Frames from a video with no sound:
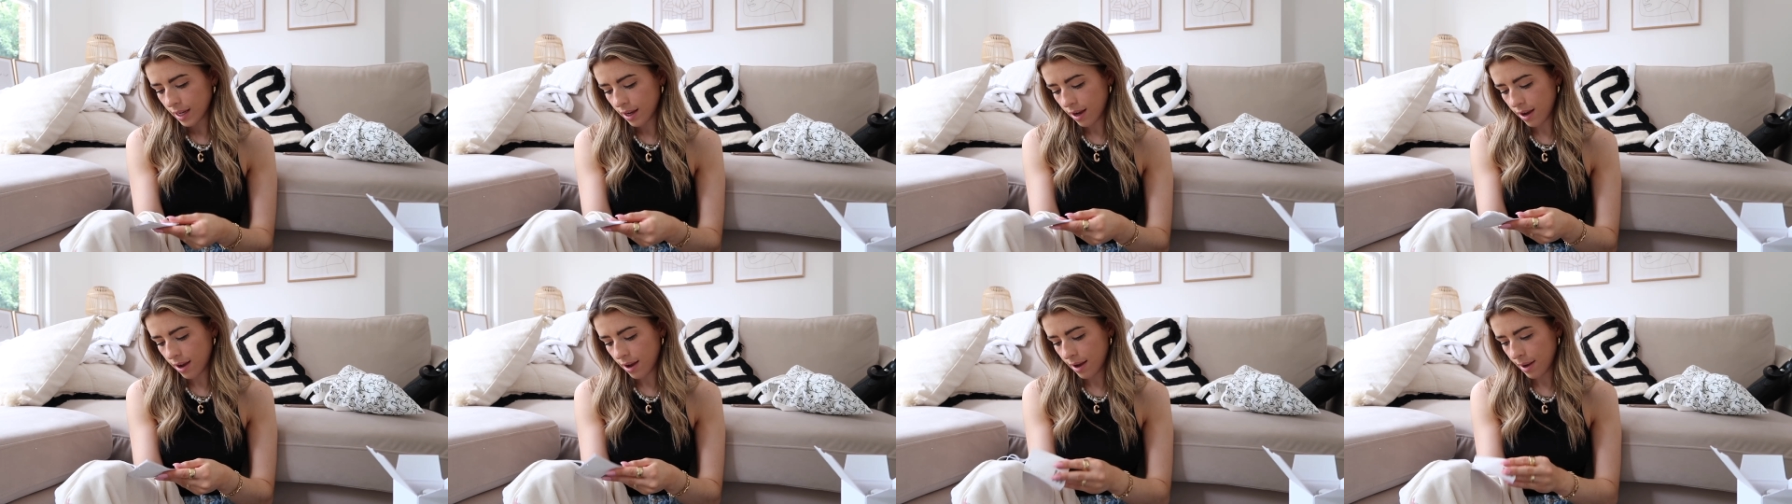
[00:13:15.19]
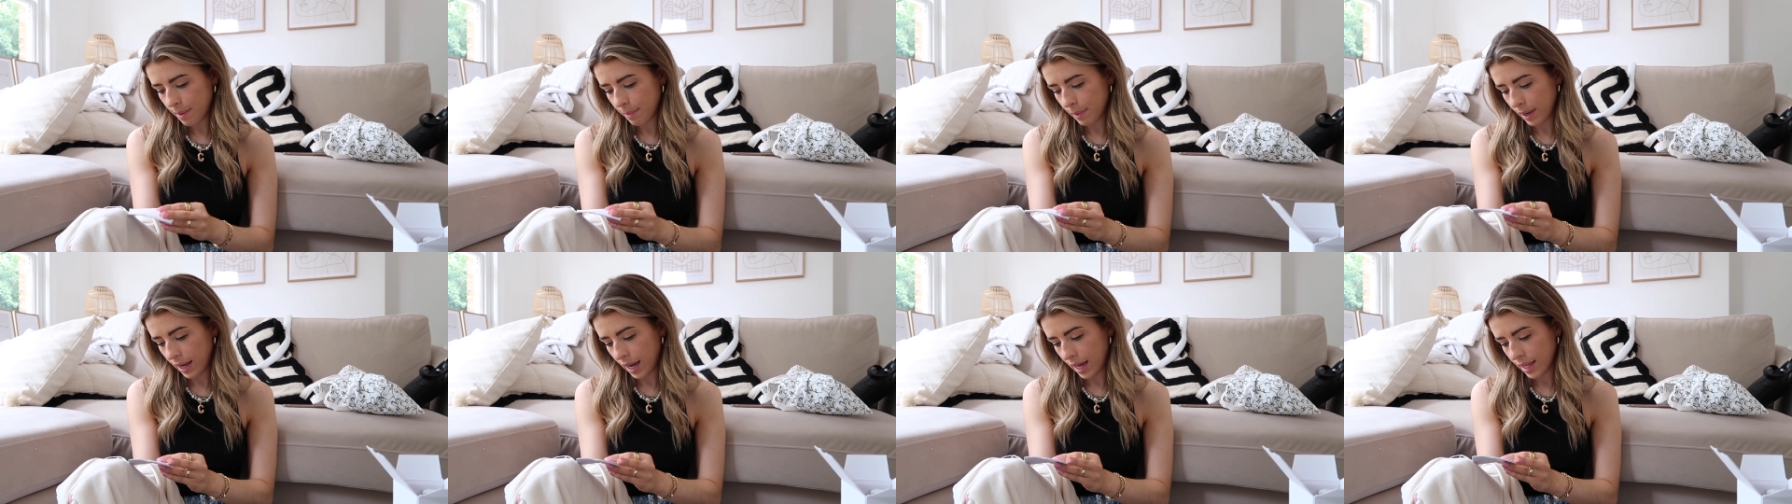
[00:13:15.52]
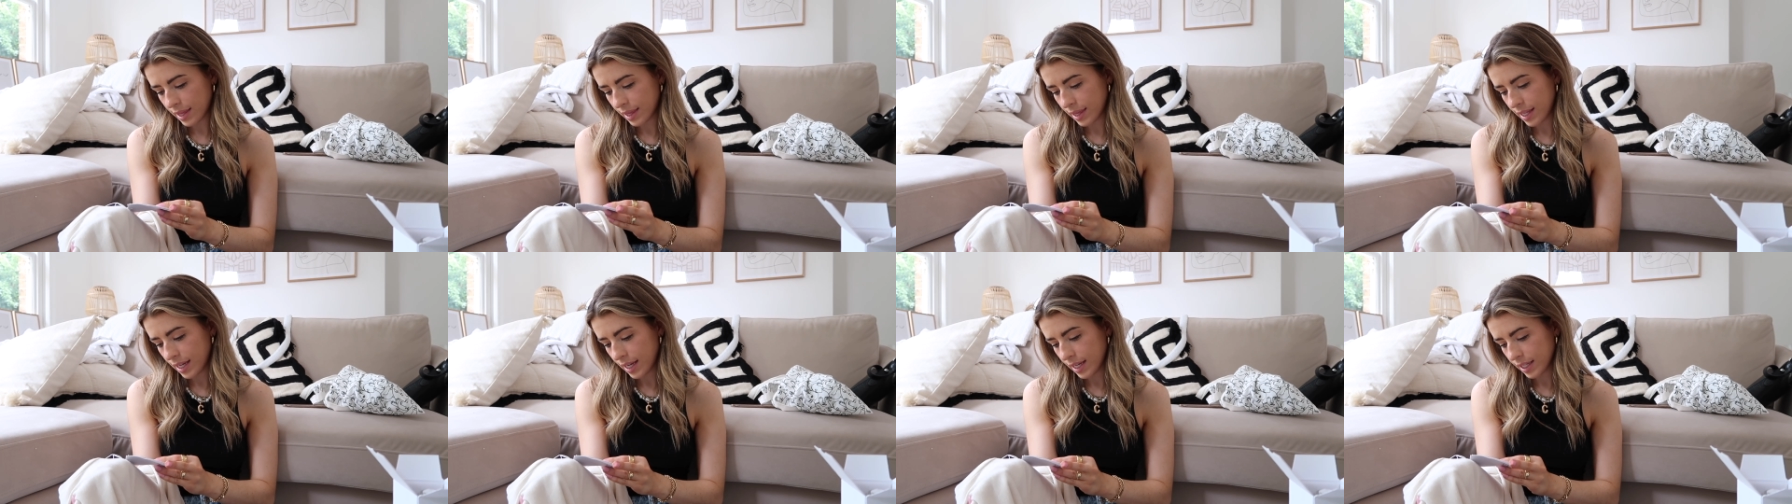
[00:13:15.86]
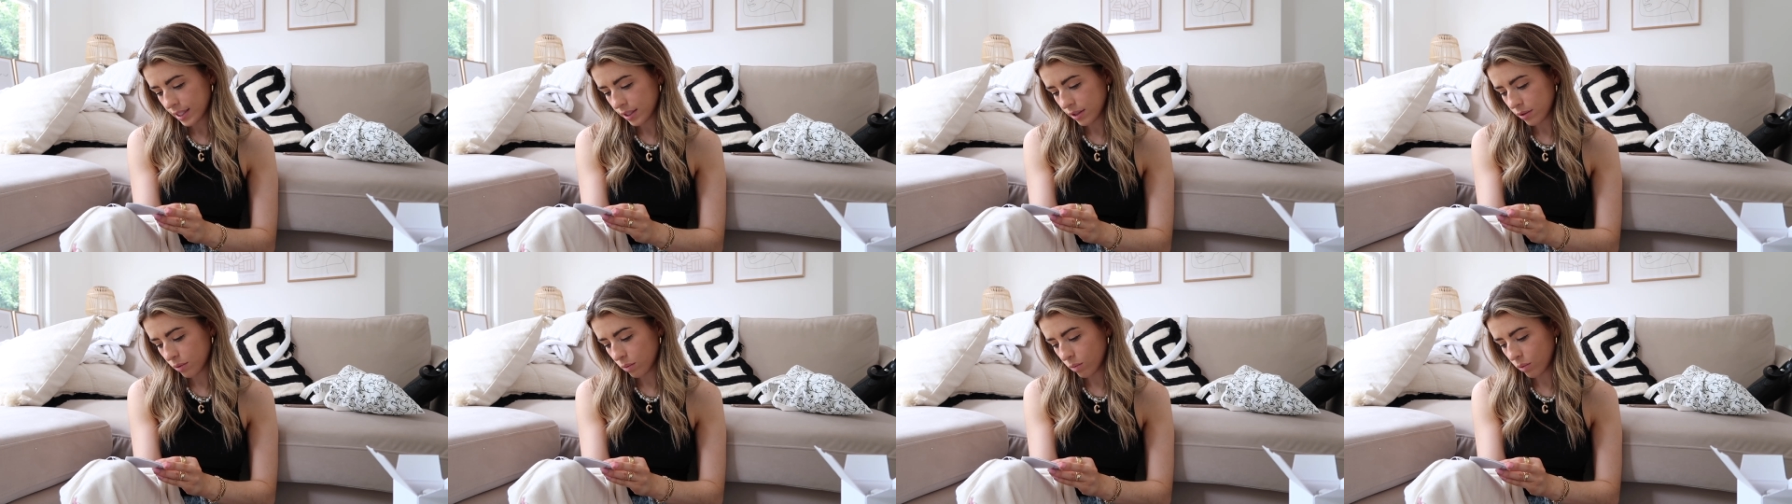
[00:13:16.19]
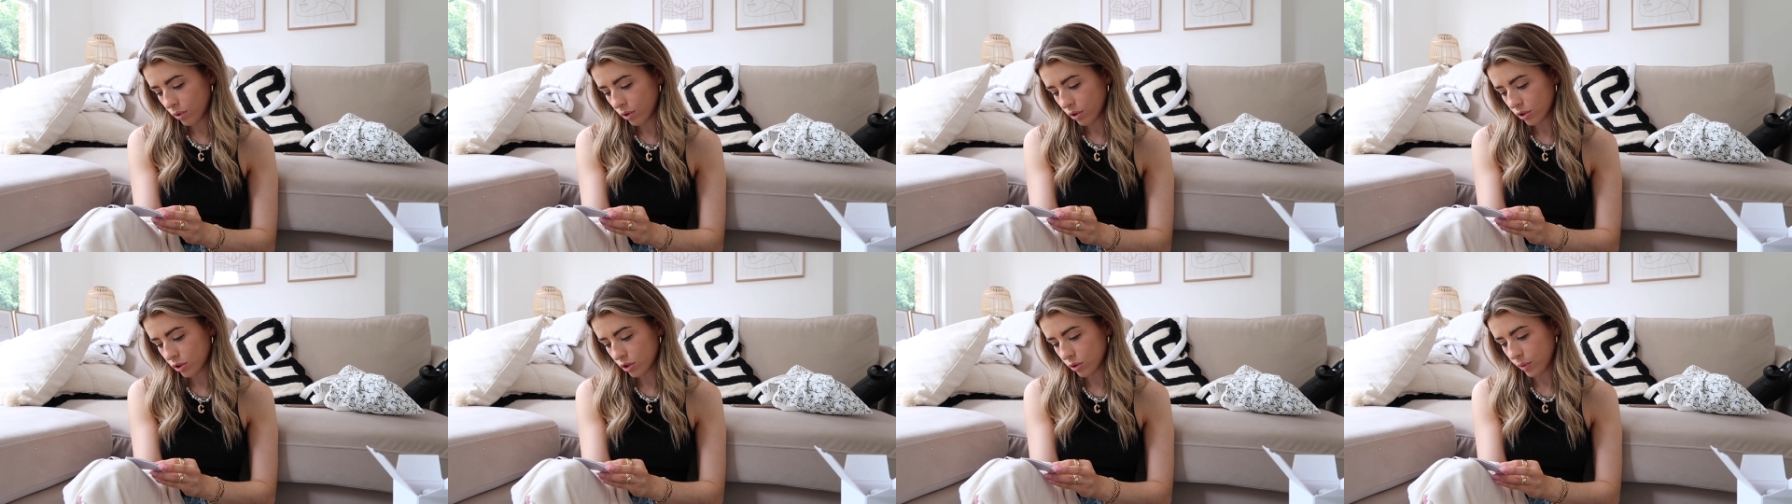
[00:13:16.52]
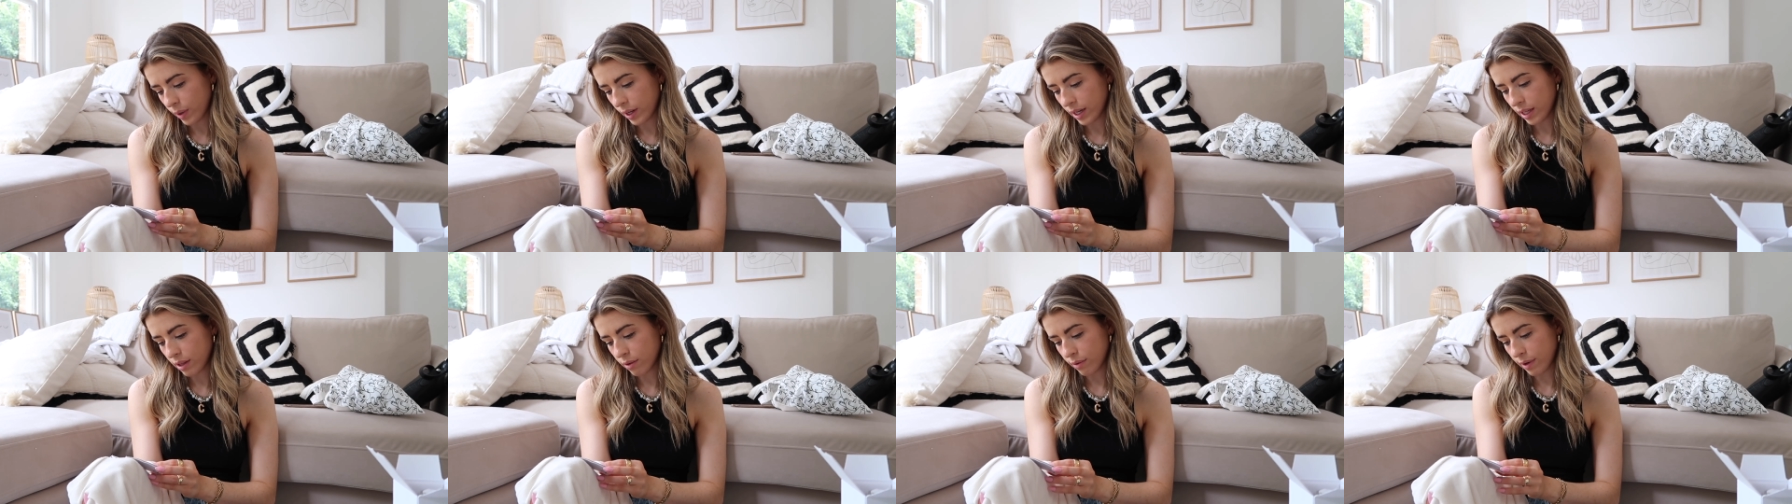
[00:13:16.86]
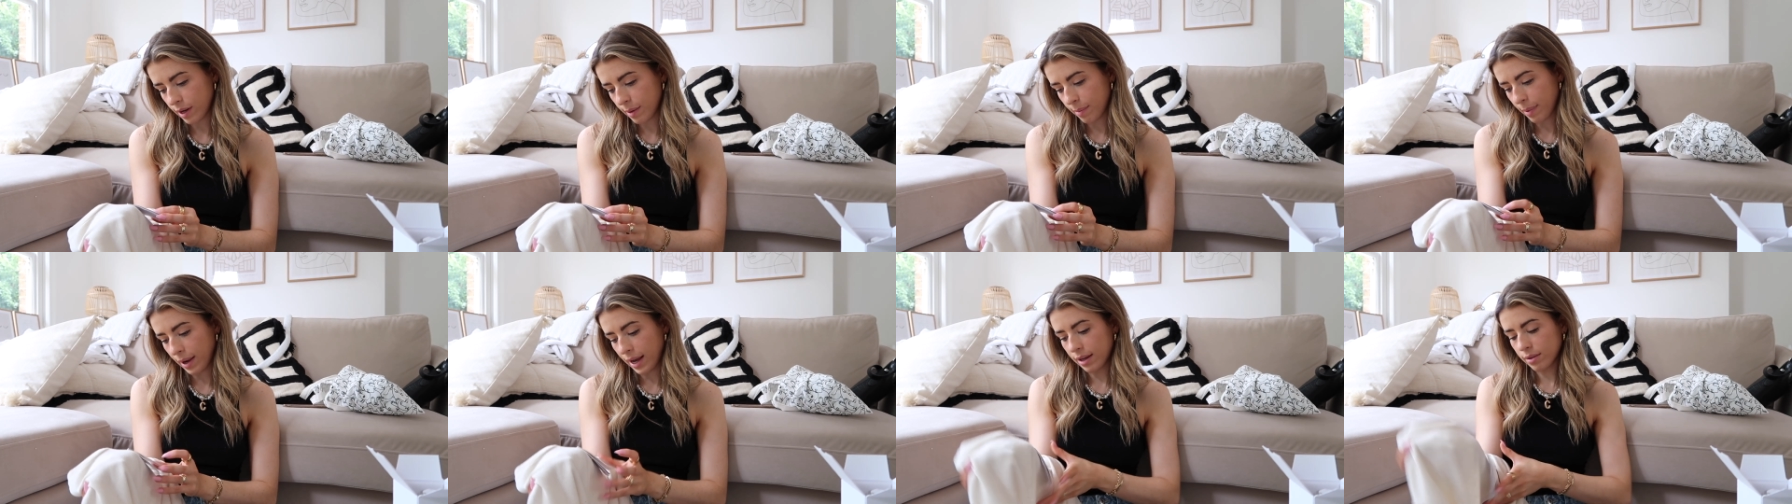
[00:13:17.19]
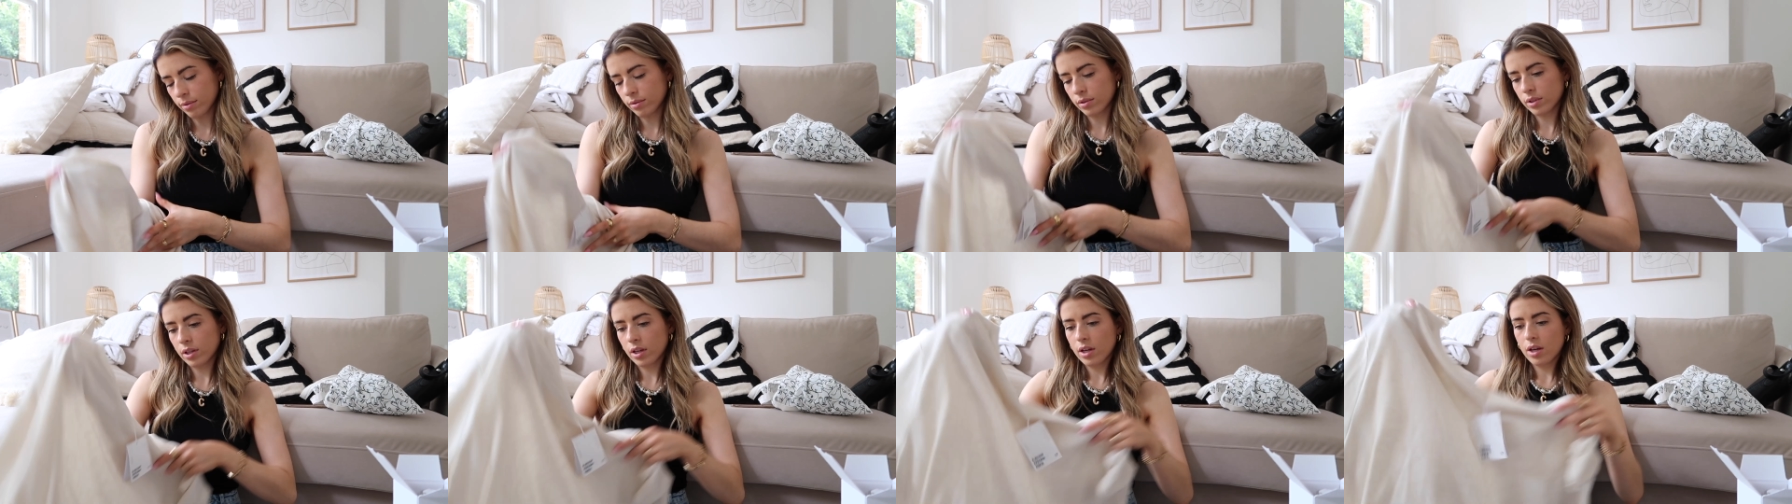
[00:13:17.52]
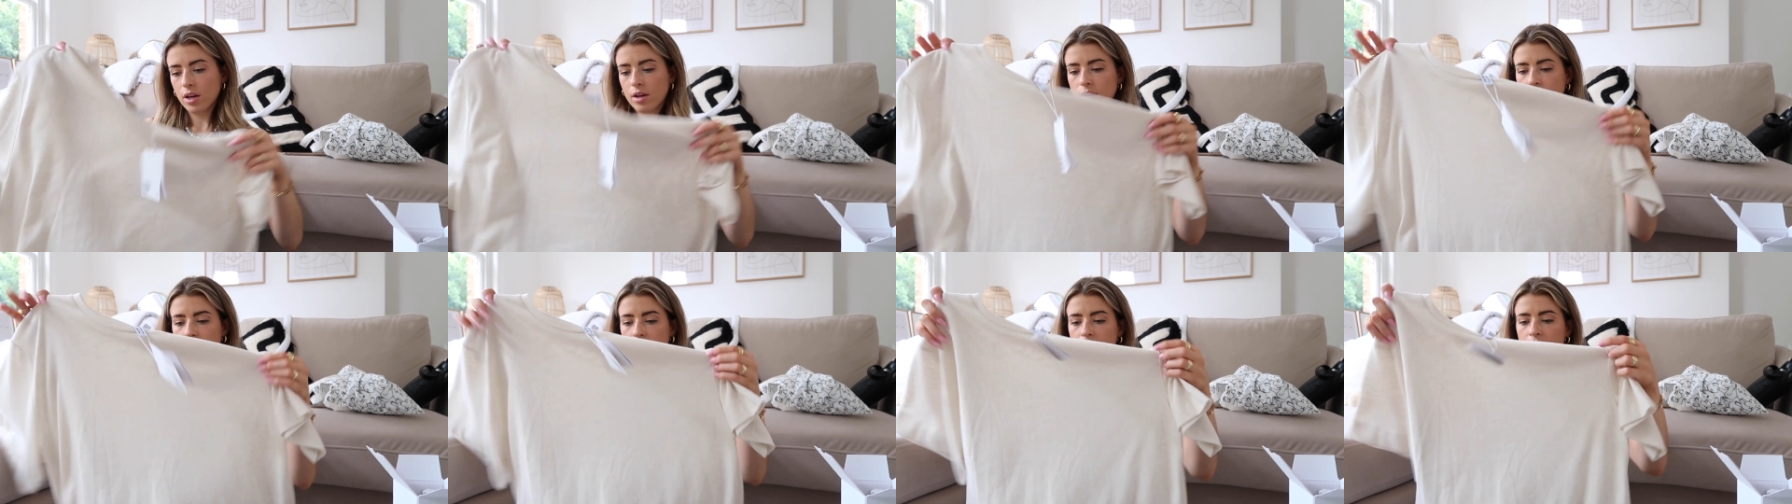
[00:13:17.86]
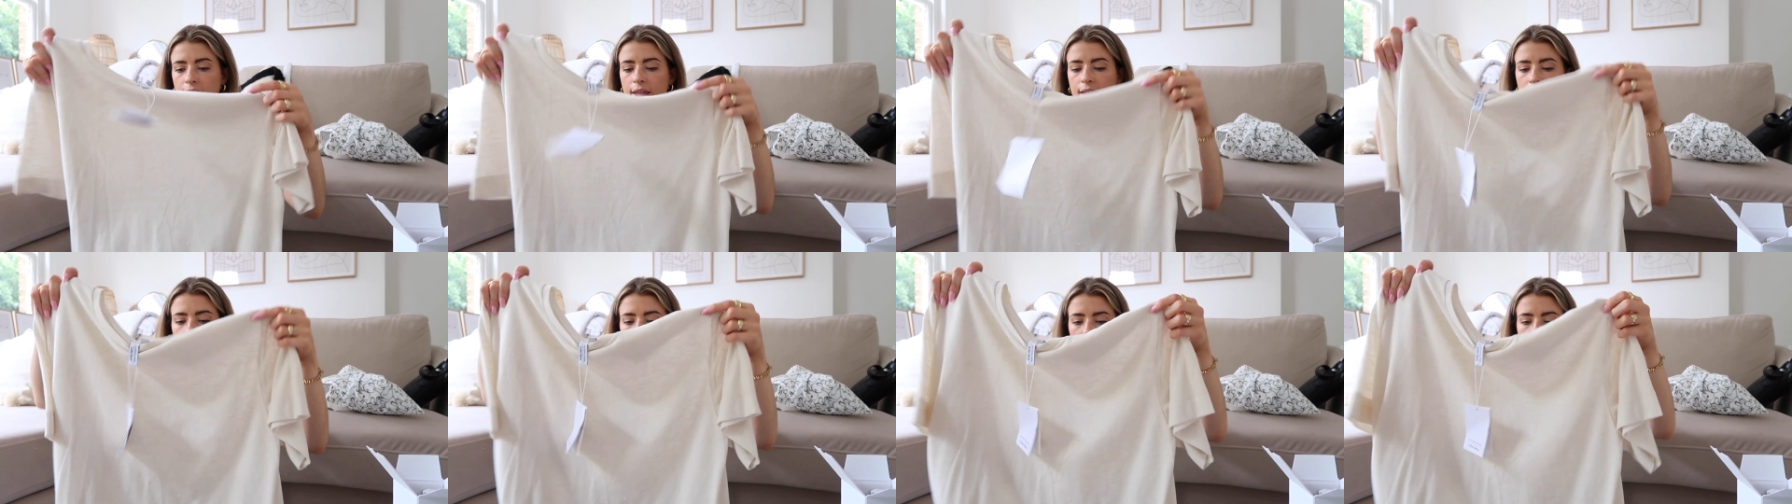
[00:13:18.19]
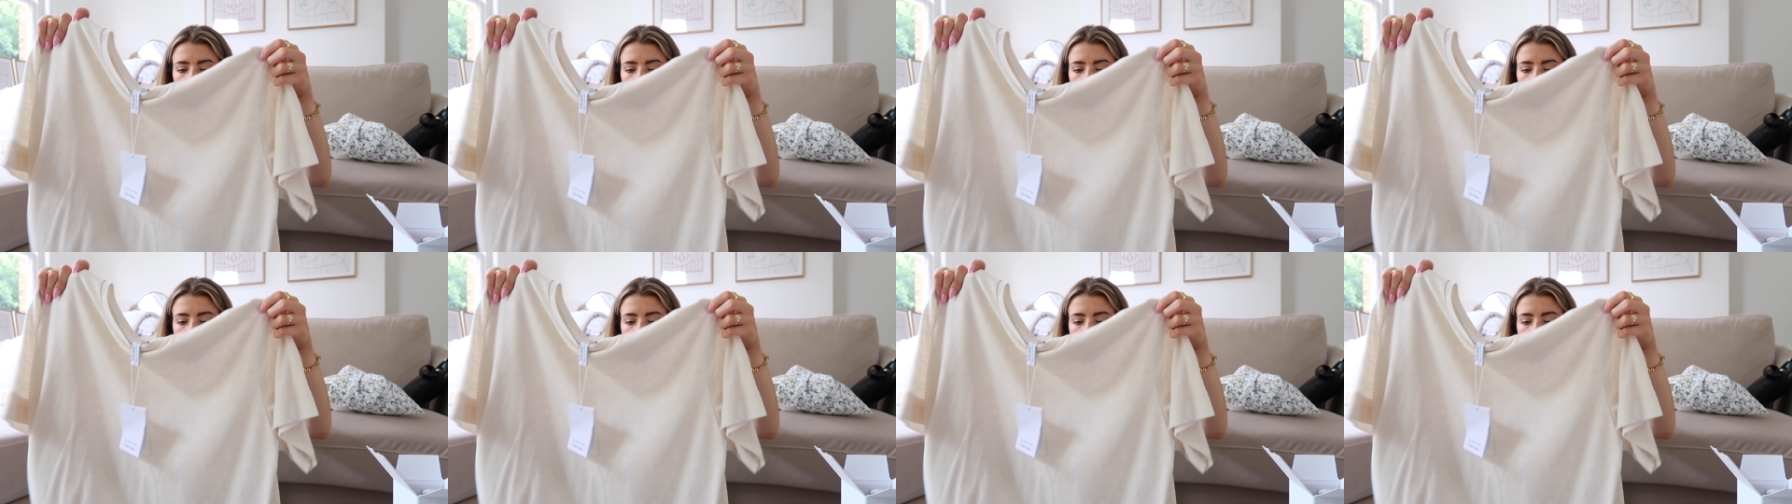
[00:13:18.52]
And this was £23. I didn't think it